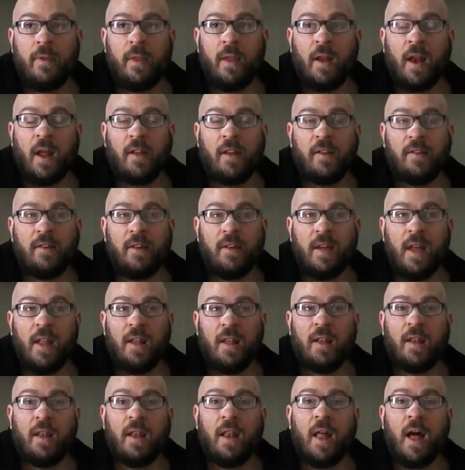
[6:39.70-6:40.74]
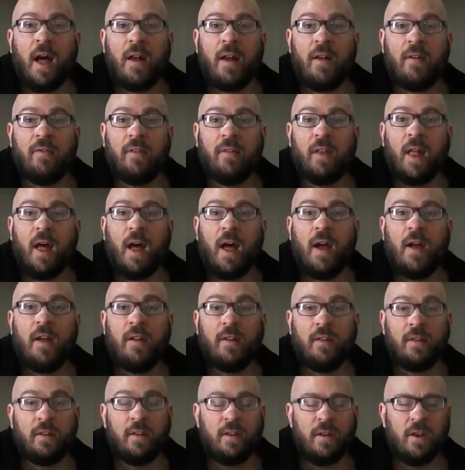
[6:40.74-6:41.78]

And I see a lot of lies,